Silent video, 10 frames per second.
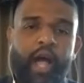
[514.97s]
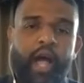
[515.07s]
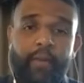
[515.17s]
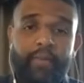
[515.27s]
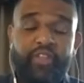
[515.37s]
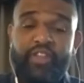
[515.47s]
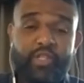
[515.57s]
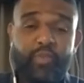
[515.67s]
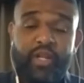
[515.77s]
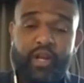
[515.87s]
I think
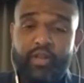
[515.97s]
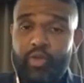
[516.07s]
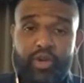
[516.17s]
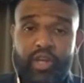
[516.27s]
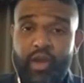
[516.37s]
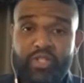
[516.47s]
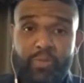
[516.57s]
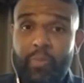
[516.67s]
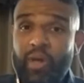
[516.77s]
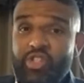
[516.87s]
Sweetheart of the Rodeo has a
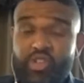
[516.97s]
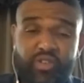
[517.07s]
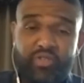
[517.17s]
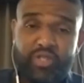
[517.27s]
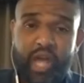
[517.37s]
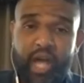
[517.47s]
bunch of those